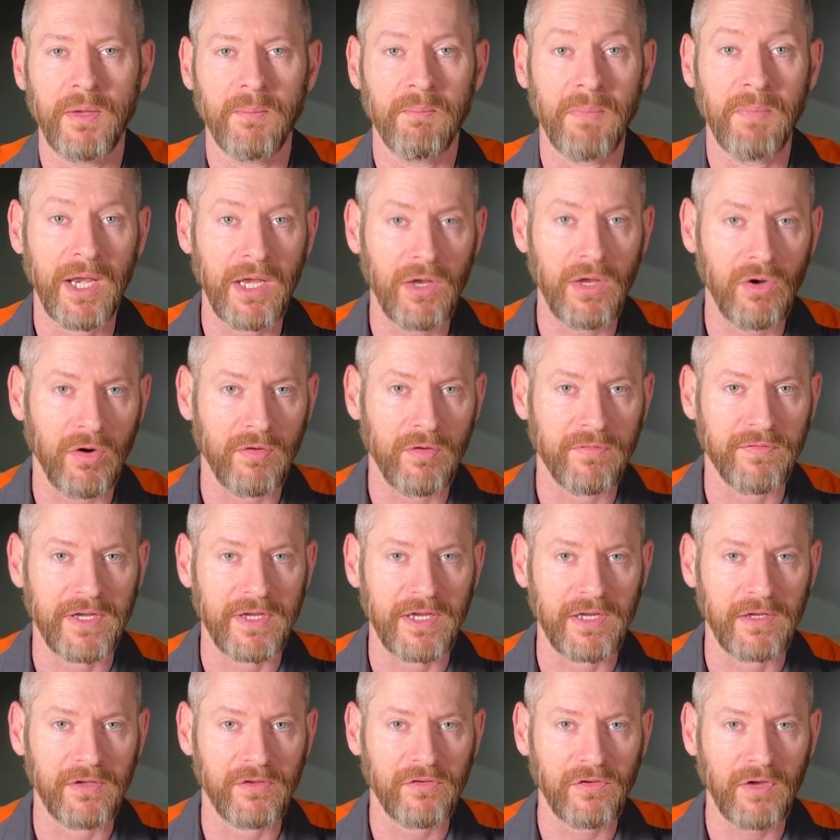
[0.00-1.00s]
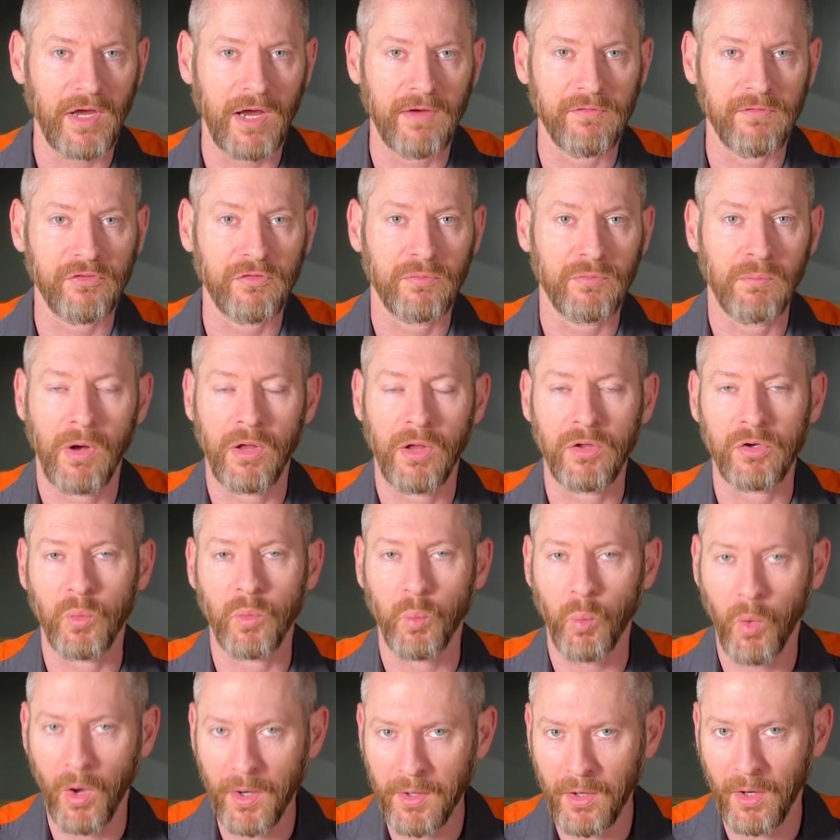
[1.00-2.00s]
many RVs have smaller
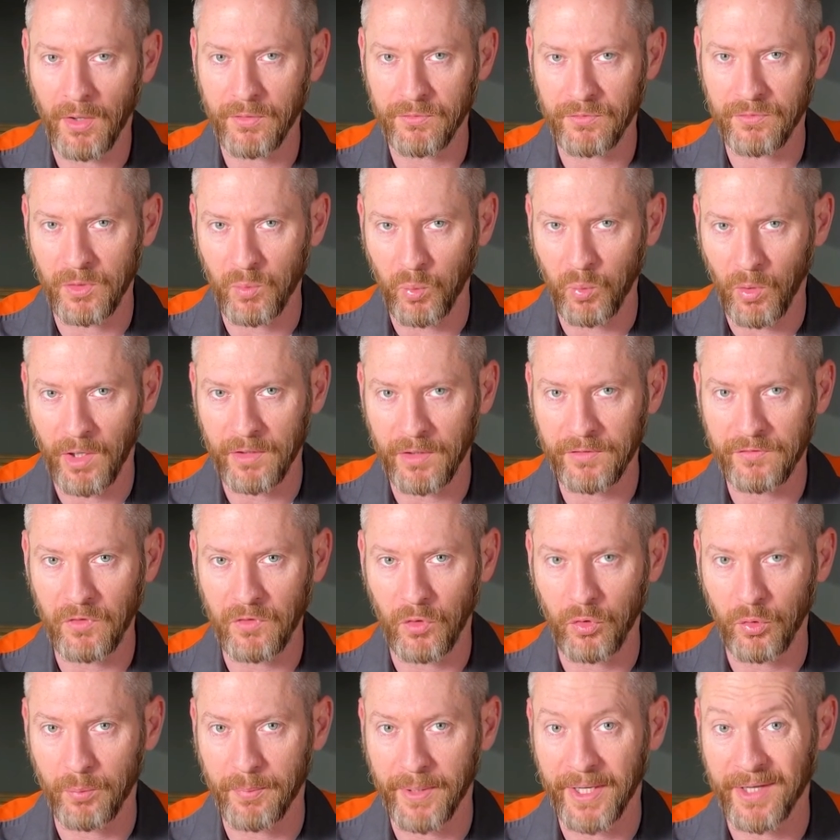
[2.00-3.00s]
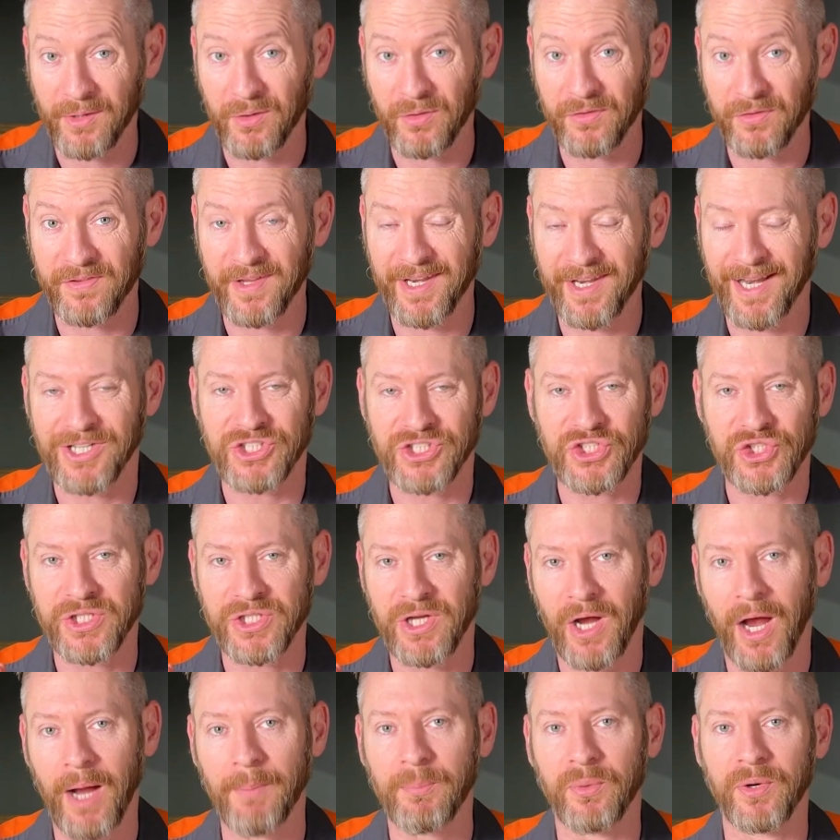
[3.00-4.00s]
100 watt solar panels that actually
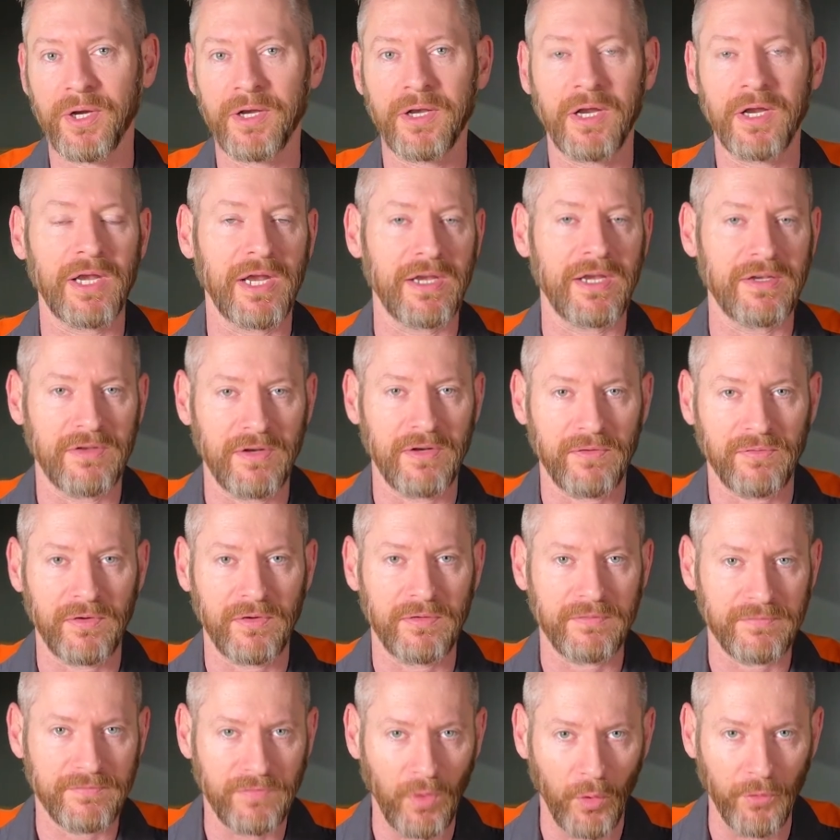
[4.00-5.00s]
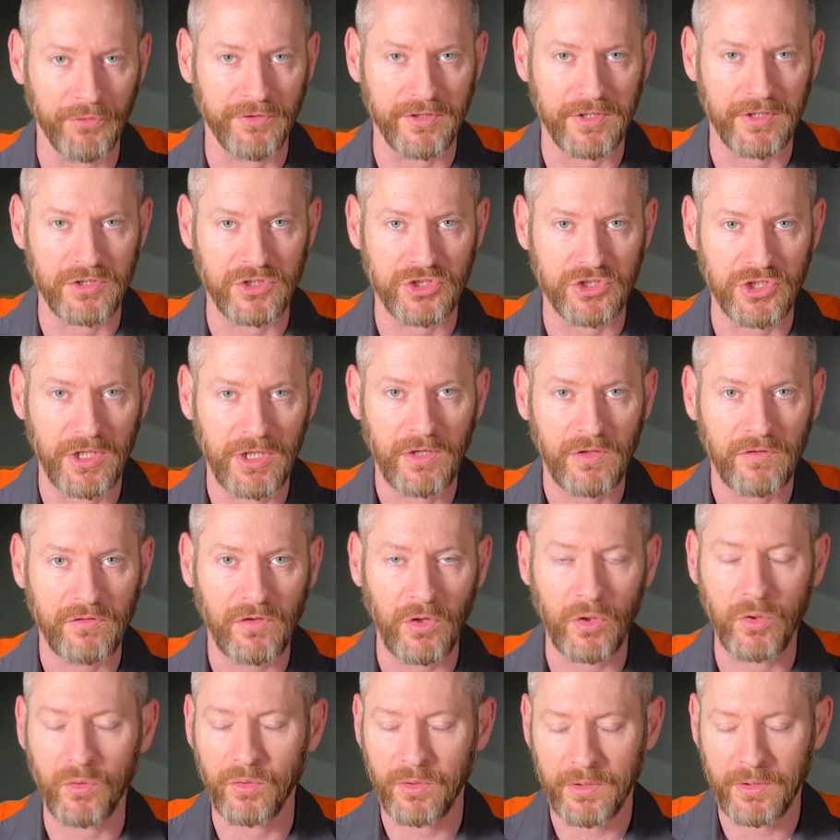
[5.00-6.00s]
operate at a different voltage.
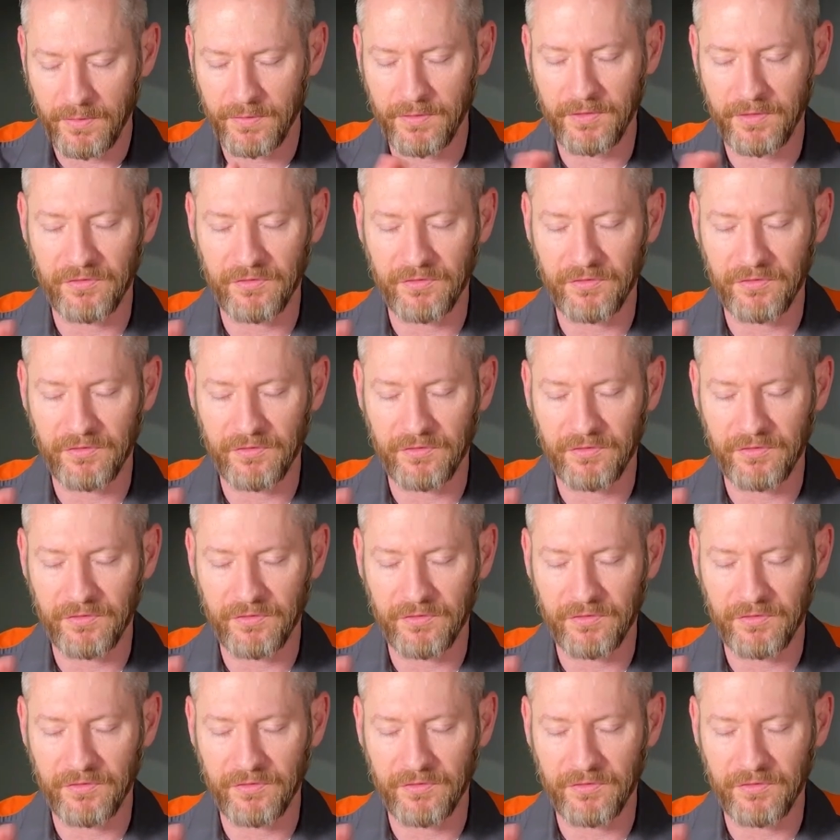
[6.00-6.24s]
So the